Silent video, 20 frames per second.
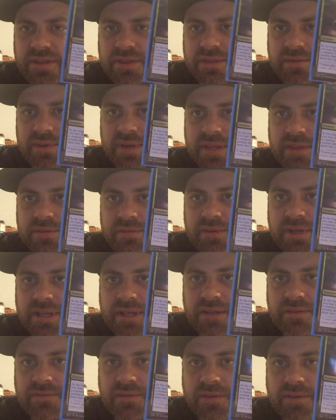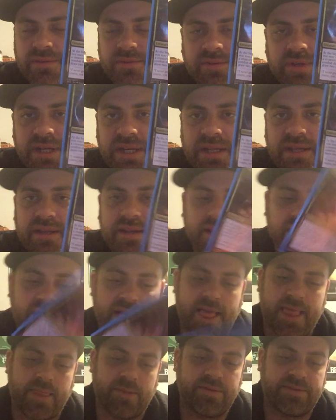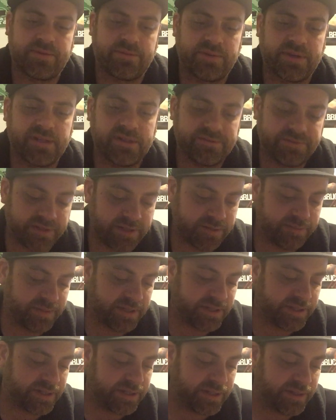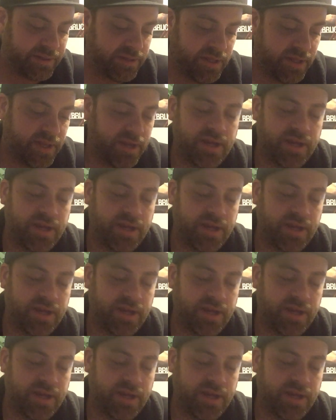A 3/3 for 3 with a relevant ability.